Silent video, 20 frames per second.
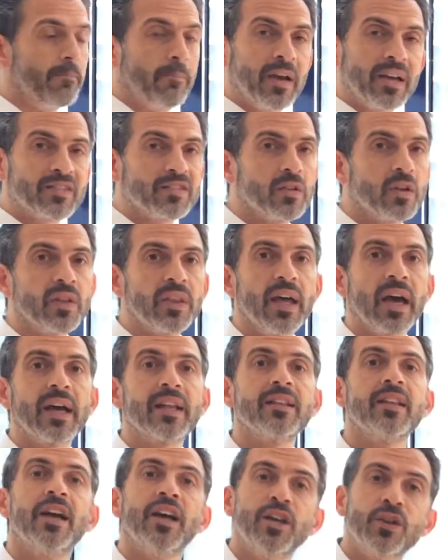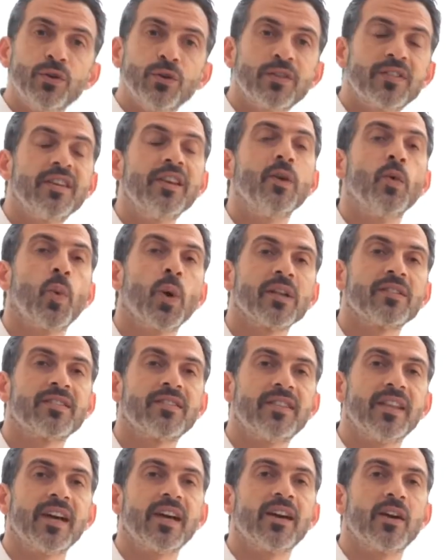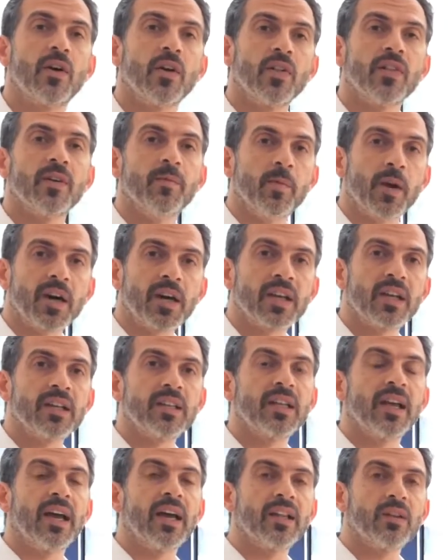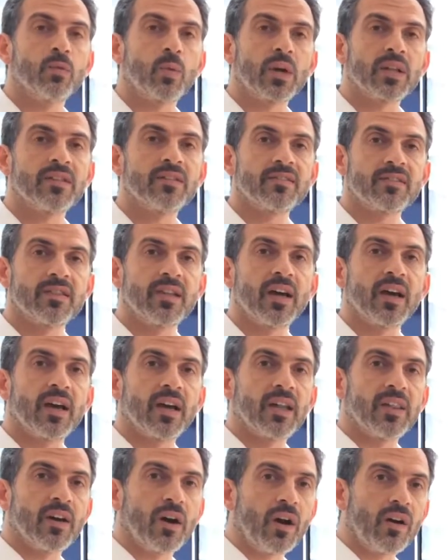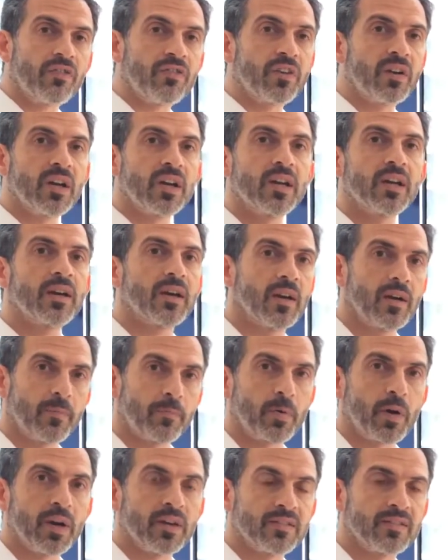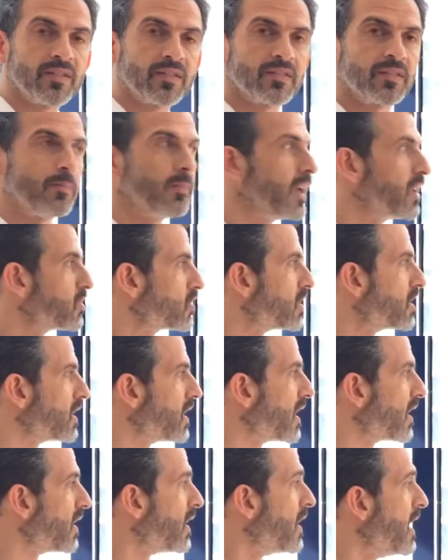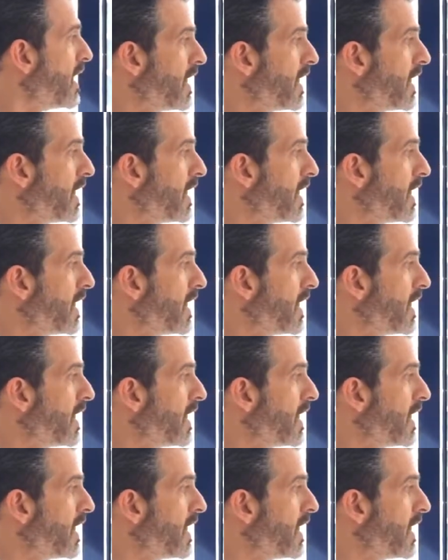Based on that, you see what's there on the market and what is the offering prices mentioned there.